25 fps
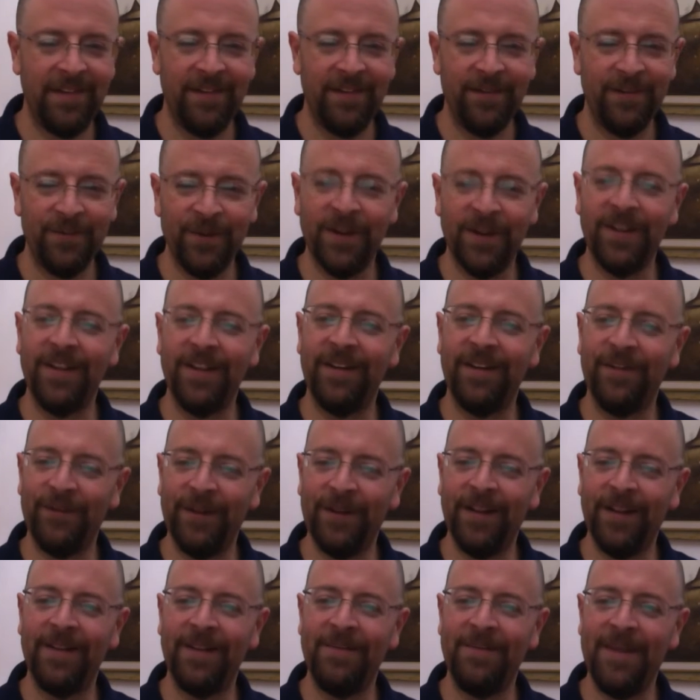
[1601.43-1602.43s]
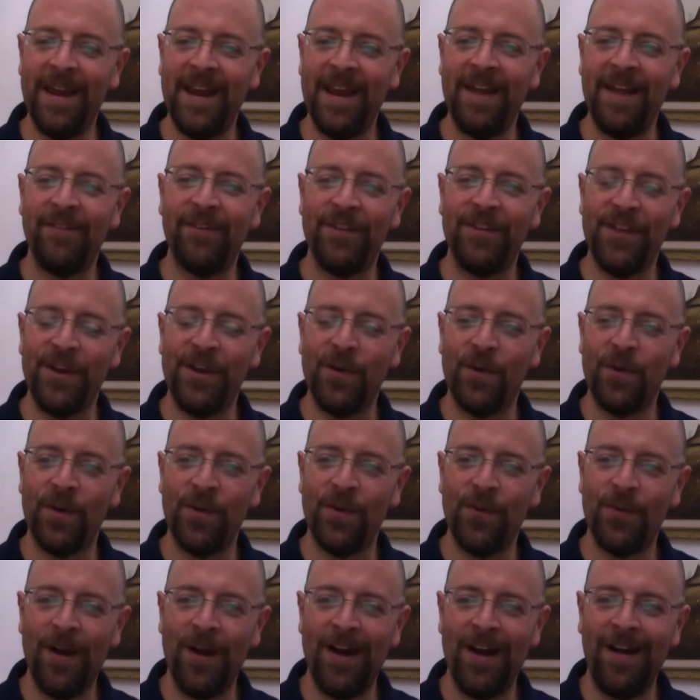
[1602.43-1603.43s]
really, really made everything
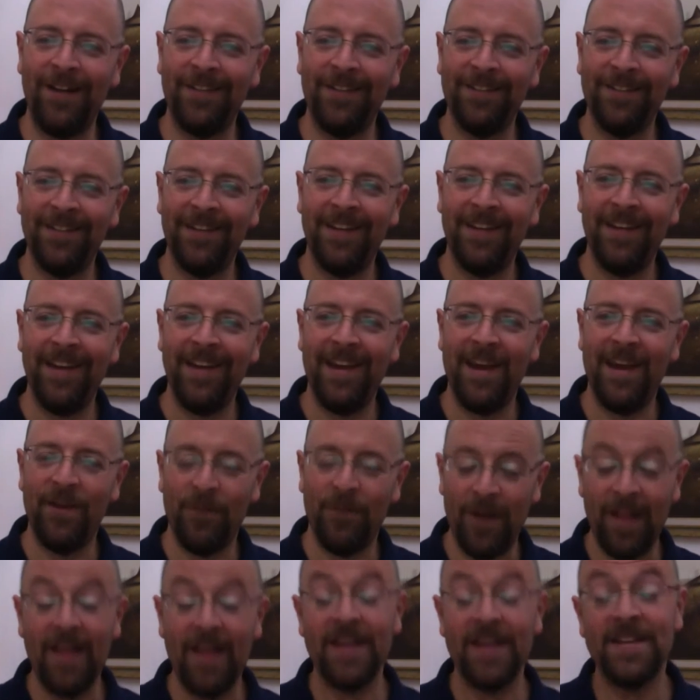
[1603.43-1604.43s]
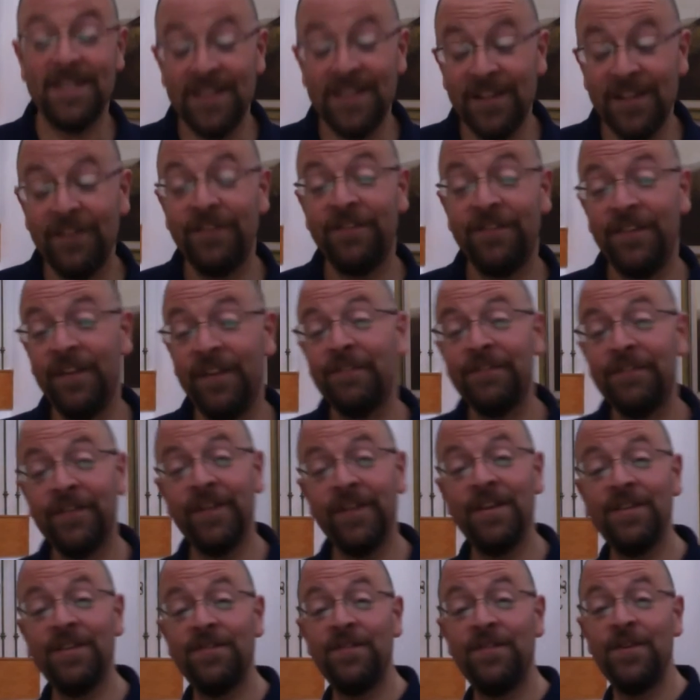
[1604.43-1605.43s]
worthwhile. And while I still fear for
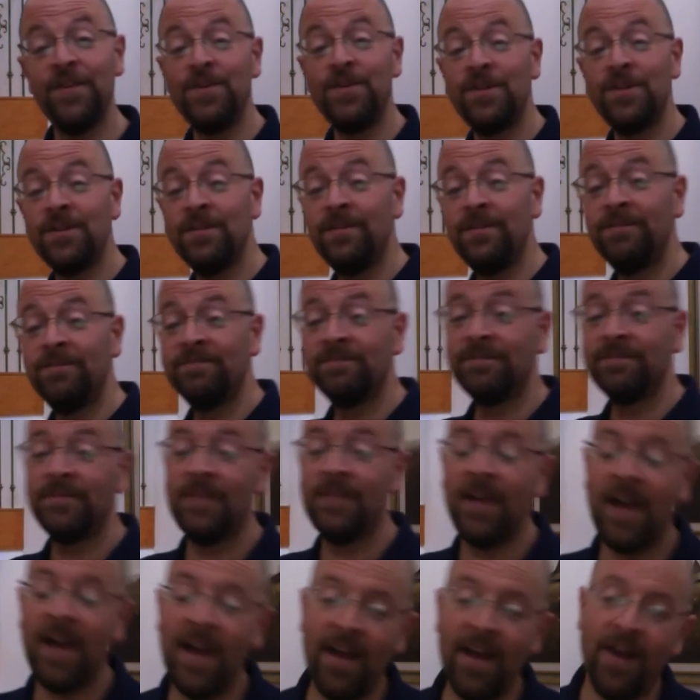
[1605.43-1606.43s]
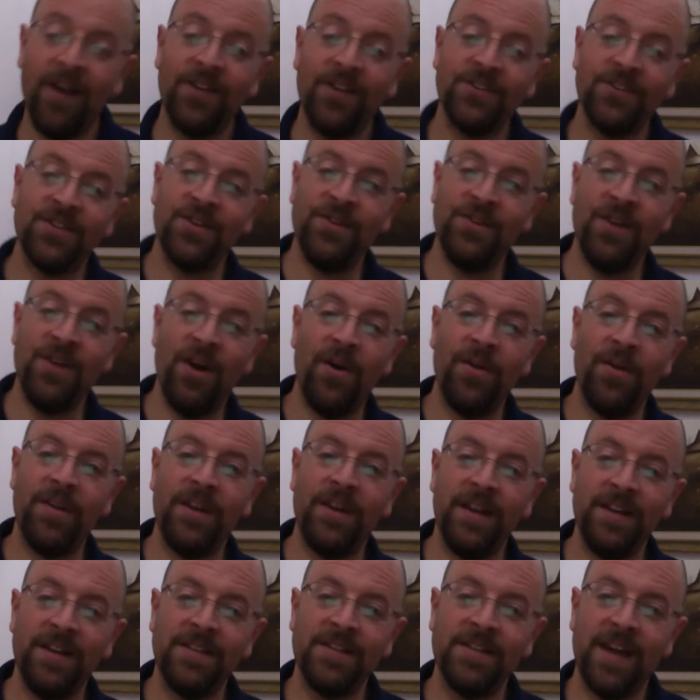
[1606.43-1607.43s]
his future, I also know that
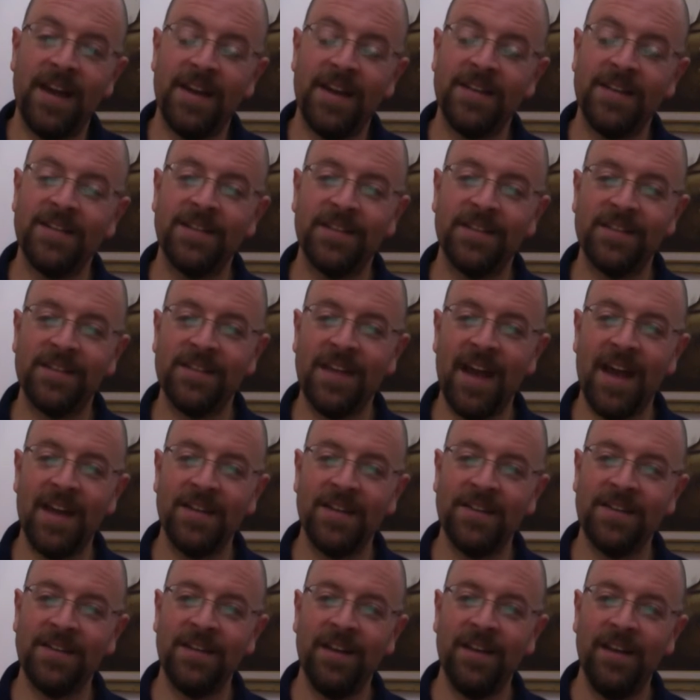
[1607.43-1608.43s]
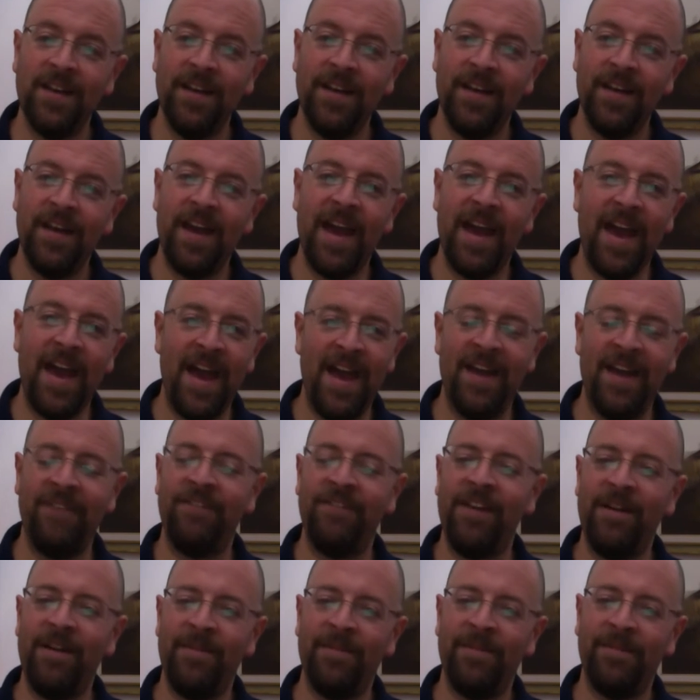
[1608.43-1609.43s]
he's got a success ahead of
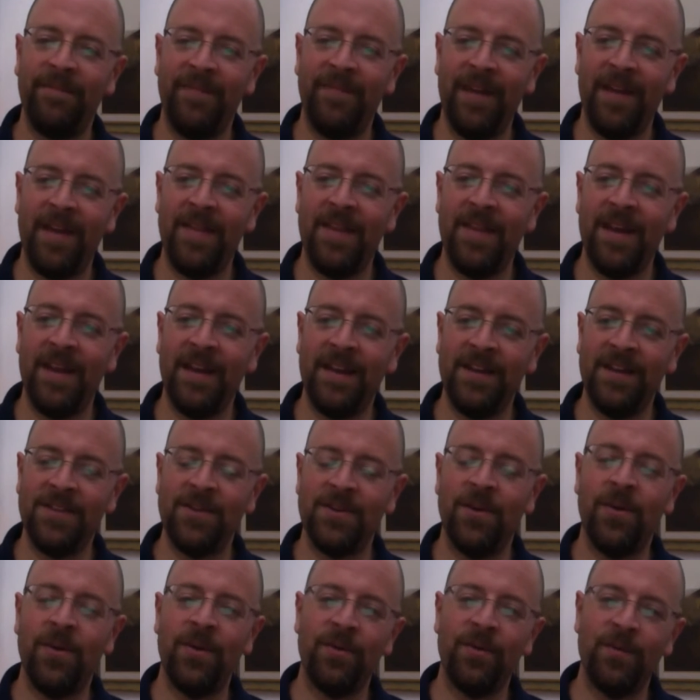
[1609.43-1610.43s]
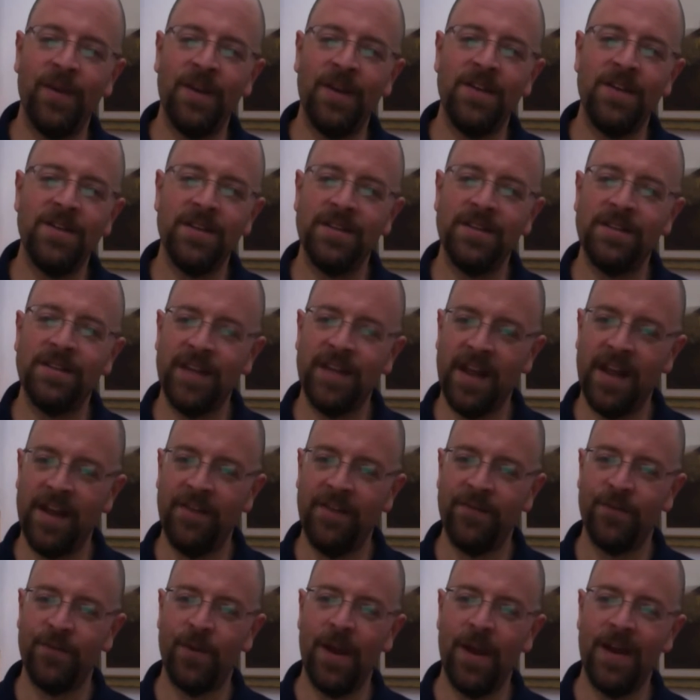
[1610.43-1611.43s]
him and that he's going to reach his state
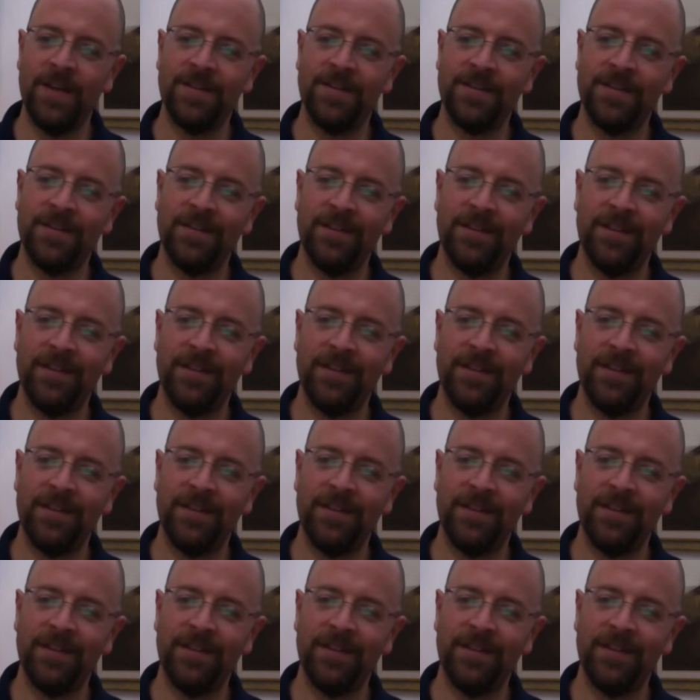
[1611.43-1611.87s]
of grace.